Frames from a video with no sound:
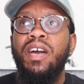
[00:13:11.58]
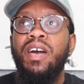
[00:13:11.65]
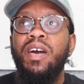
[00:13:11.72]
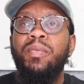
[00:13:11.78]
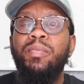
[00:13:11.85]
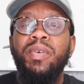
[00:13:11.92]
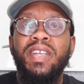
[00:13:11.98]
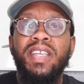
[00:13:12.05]

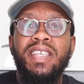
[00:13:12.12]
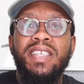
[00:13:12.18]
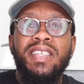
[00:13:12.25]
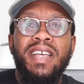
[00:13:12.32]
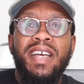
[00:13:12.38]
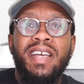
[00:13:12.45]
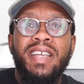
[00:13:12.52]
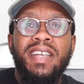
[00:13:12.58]
Upper East
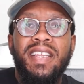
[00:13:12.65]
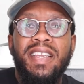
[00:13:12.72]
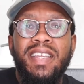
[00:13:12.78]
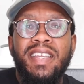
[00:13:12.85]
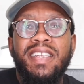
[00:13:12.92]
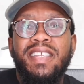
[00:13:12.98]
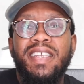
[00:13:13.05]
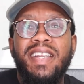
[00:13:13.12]
Side, like
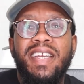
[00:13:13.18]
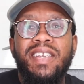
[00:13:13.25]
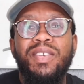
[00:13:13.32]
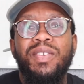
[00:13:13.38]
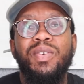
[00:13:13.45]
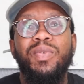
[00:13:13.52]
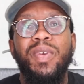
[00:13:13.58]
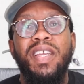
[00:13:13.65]

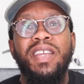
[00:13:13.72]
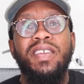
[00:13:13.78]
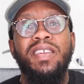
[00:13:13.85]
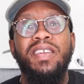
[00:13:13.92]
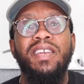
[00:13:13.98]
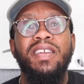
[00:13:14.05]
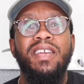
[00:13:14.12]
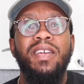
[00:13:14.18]
International
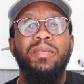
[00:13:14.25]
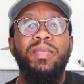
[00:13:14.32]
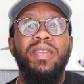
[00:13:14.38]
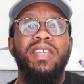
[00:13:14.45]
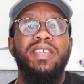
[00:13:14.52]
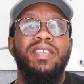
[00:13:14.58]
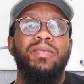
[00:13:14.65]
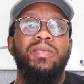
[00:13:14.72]
Wing
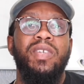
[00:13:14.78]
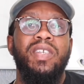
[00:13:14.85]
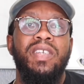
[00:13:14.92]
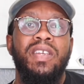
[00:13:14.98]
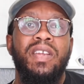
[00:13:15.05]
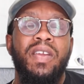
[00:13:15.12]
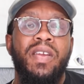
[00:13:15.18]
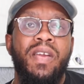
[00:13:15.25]
Company or some
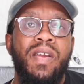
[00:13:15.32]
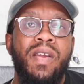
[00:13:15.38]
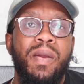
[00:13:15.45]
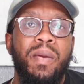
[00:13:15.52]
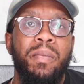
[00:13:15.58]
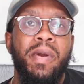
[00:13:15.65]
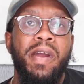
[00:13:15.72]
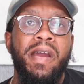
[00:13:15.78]
shit.
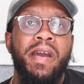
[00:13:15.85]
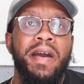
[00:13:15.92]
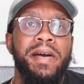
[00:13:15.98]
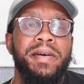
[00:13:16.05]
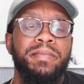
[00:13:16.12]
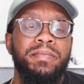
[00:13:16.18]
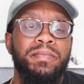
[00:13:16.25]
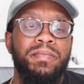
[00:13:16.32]
But,
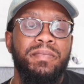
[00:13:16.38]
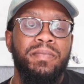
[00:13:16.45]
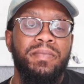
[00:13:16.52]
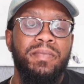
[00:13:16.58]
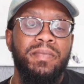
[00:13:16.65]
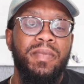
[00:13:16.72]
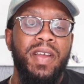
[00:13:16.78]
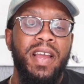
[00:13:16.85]

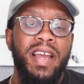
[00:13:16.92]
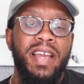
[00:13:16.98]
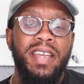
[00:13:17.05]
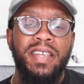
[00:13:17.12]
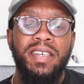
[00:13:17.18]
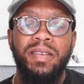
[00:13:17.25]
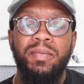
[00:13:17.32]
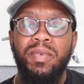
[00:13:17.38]
I
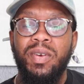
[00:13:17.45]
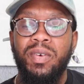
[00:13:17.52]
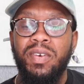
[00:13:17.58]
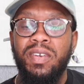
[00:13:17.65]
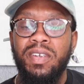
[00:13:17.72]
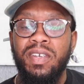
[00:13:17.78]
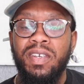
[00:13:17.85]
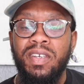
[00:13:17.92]
ended up
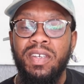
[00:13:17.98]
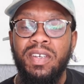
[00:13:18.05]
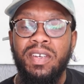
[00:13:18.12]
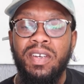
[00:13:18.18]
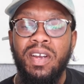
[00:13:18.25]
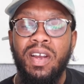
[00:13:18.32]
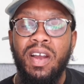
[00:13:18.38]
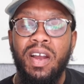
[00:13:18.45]
going to
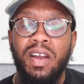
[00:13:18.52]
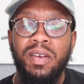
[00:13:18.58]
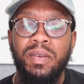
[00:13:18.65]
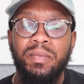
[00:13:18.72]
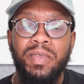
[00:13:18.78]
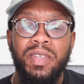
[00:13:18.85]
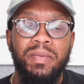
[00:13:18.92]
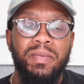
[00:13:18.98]

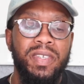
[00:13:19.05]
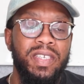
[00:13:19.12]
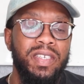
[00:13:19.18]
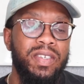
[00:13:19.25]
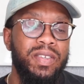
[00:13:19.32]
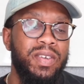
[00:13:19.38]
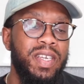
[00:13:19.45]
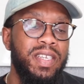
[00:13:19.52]
Harlem, you know what I'm saying?
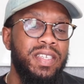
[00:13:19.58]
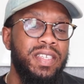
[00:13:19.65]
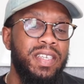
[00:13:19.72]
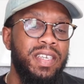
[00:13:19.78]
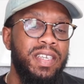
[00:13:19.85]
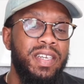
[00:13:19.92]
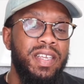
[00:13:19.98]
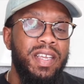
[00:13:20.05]
So I
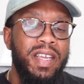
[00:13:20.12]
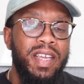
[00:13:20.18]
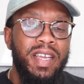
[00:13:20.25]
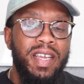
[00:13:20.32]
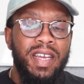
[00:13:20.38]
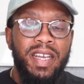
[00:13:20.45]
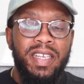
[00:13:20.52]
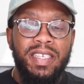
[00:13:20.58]

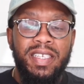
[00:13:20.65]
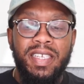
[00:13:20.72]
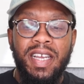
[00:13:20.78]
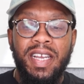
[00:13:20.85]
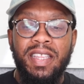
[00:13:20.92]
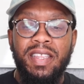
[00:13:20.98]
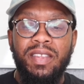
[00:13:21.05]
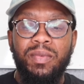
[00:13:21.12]
just
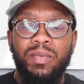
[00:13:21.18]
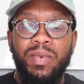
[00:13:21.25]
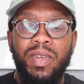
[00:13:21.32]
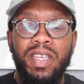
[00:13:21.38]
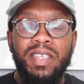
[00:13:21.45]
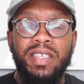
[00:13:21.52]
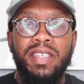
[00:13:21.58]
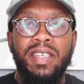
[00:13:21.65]
got the
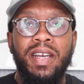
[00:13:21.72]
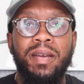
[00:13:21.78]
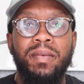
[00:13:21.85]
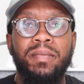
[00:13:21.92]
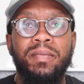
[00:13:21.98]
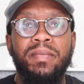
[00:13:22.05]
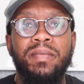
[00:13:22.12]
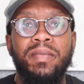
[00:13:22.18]

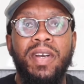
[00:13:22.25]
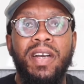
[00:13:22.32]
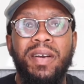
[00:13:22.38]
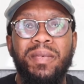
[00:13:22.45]
Wingstop. You